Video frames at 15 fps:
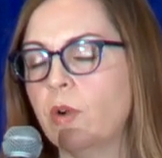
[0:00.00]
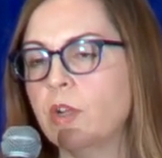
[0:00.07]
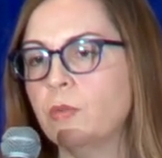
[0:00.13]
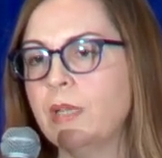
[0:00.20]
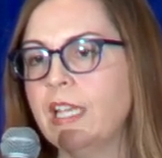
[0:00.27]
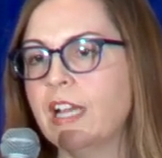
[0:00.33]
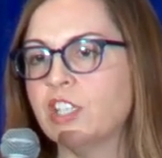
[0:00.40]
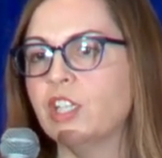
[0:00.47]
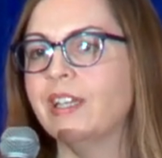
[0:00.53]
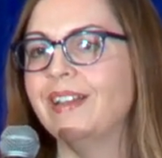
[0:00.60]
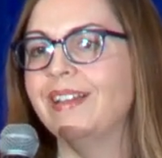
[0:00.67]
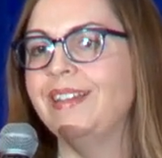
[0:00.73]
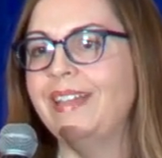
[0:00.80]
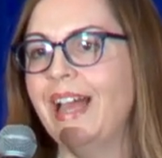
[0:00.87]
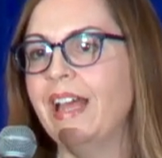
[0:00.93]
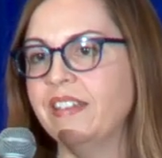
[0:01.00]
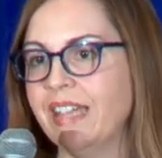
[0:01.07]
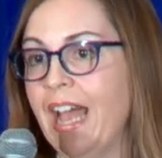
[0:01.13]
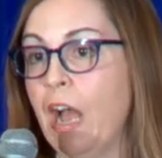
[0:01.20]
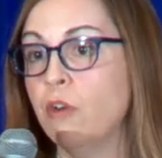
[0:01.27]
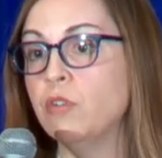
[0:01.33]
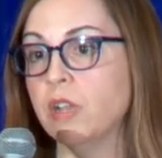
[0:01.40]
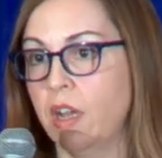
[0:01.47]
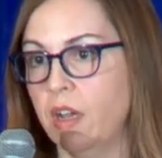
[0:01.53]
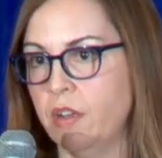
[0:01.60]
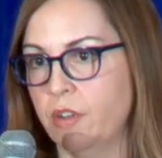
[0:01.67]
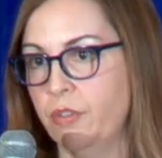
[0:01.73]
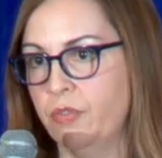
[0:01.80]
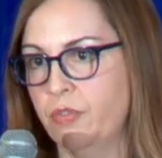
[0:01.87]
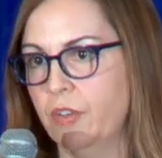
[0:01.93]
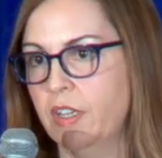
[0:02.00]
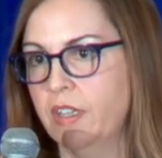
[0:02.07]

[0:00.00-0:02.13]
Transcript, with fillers: What are we actually going to get out of